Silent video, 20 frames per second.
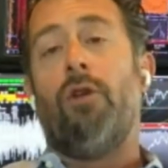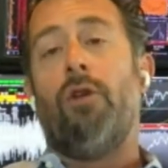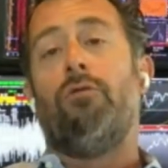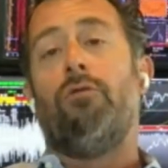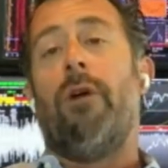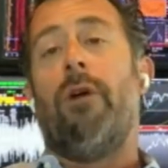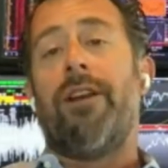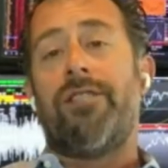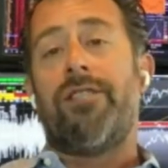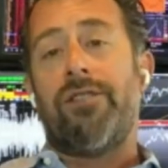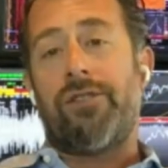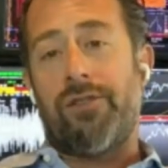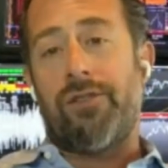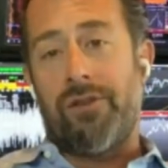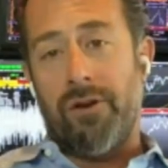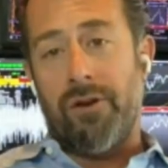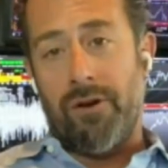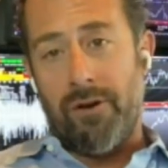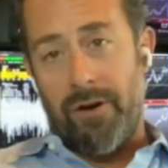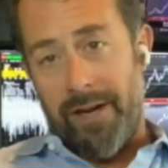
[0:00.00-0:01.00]

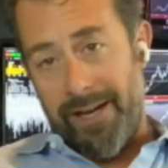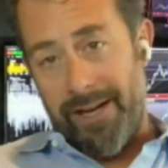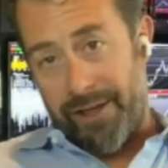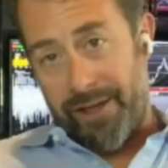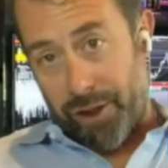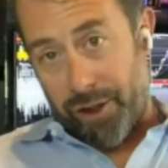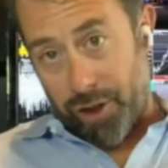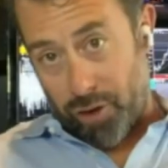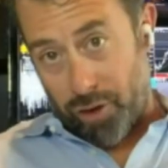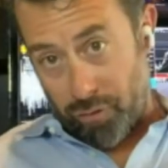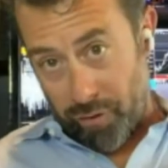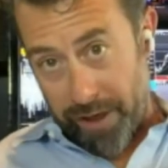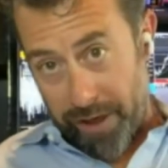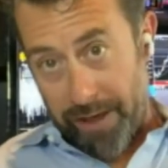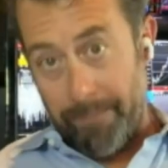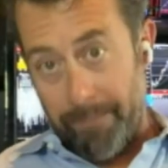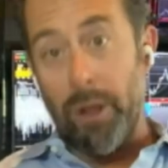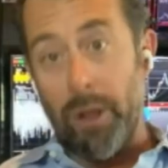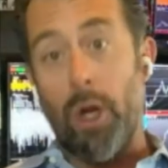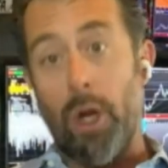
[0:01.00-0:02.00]
register
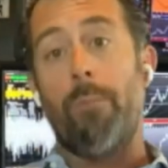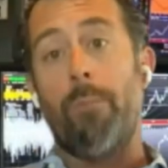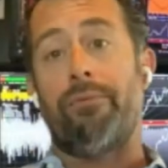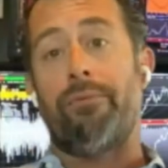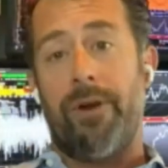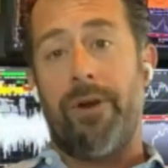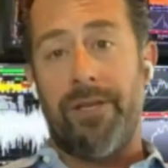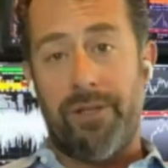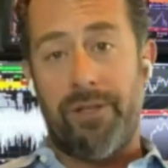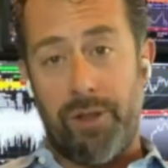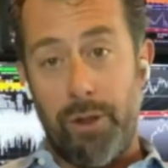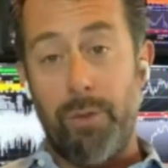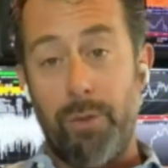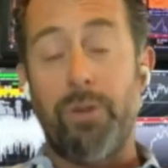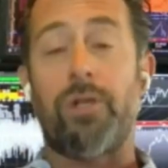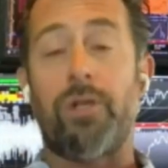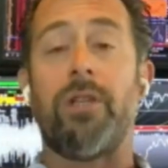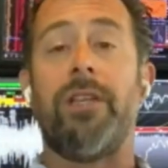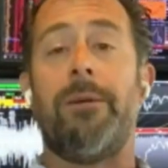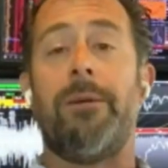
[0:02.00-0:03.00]
extreme low prints,
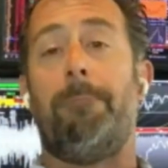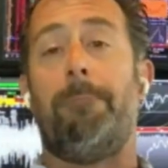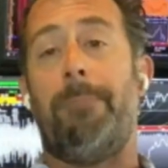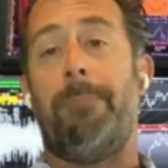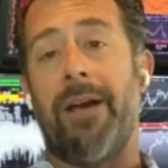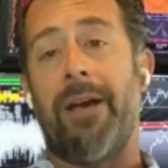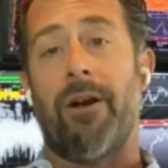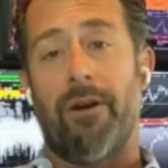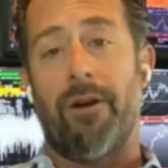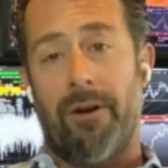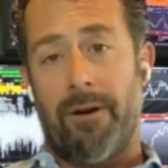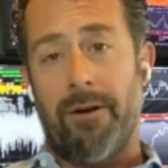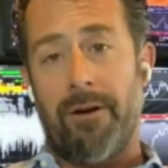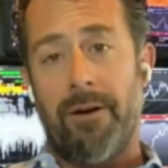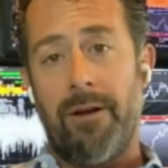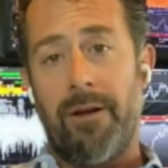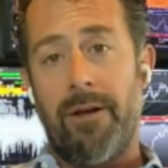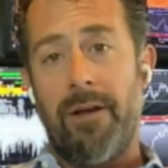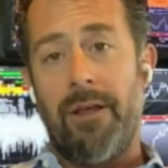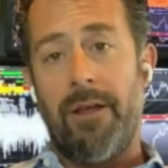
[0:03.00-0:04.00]
usually bigger
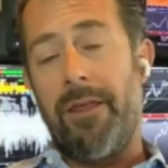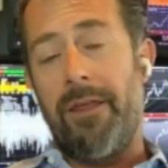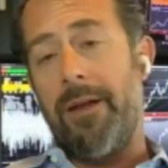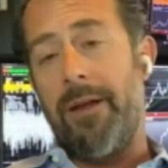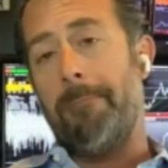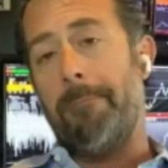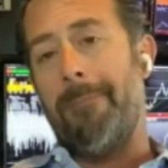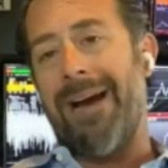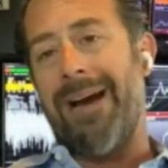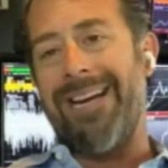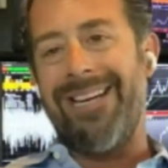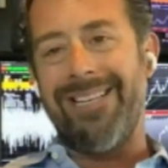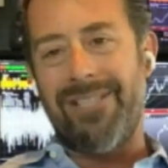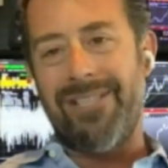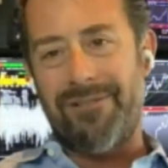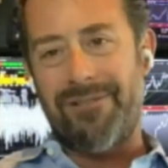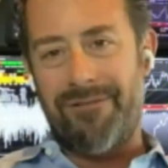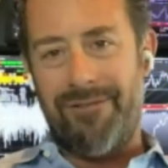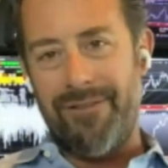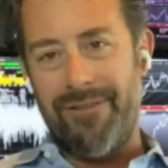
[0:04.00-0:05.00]
than
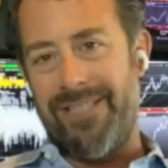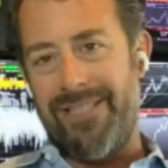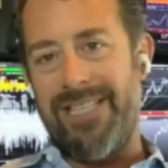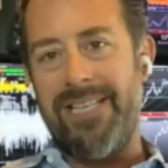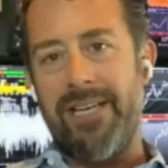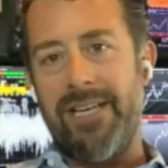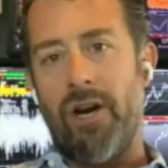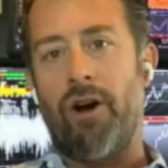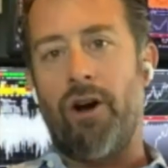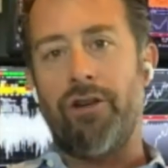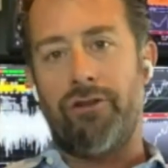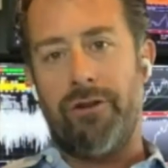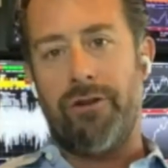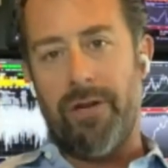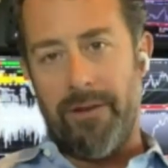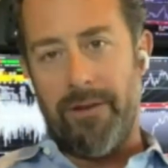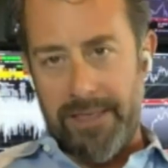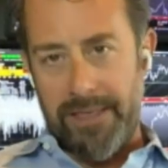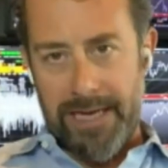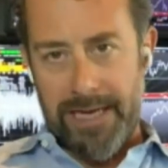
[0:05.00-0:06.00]
minus 1500
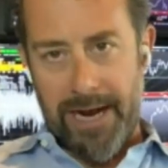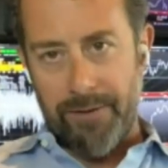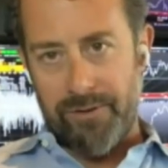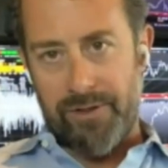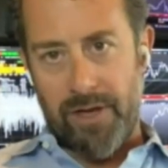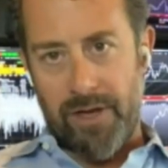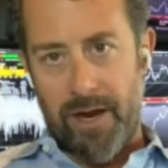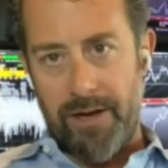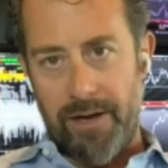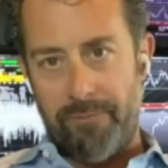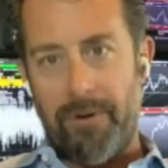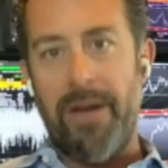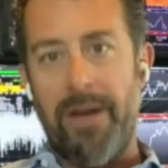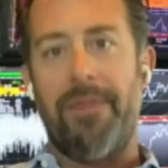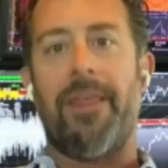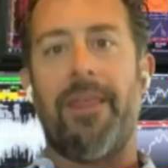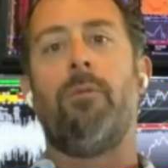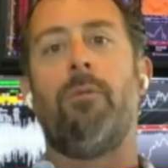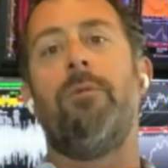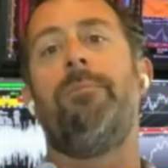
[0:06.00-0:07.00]
on the downside,
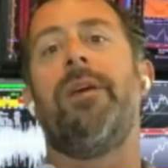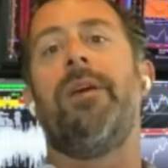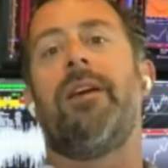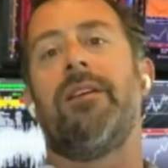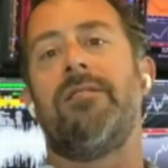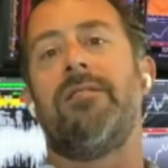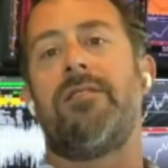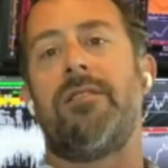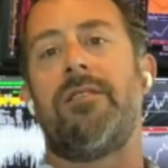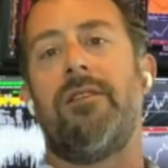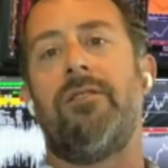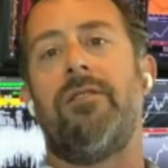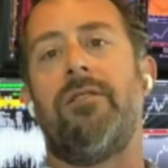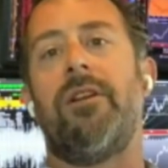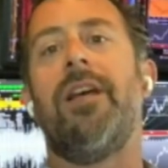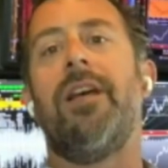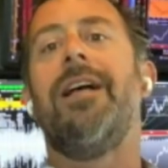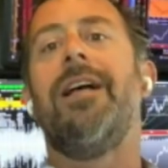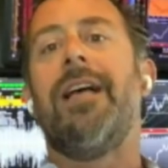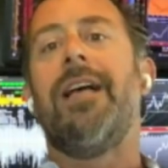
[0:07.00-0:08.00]
right? That would be considered